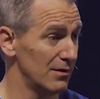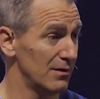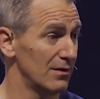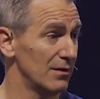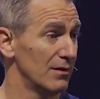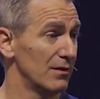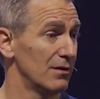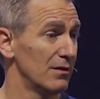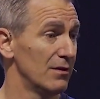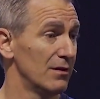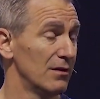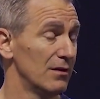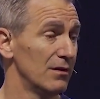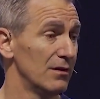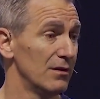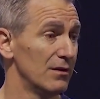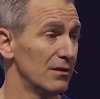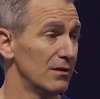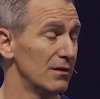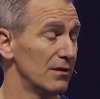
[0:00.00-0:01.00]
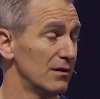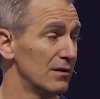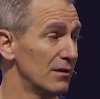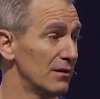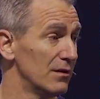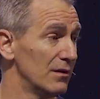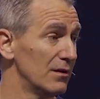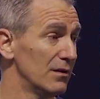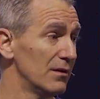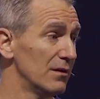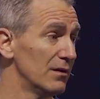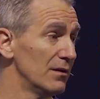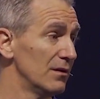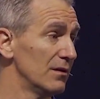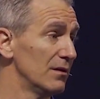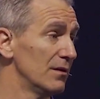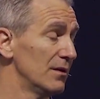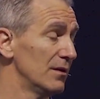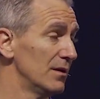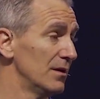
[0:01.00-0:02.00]

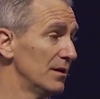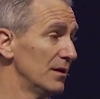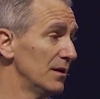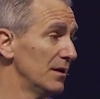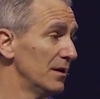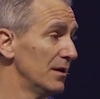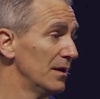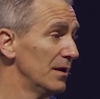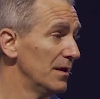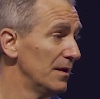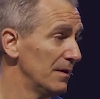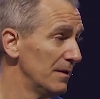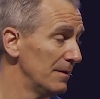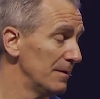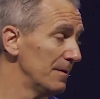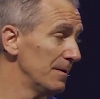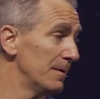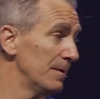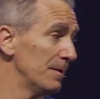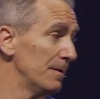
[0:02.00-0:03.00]
(no one is talking)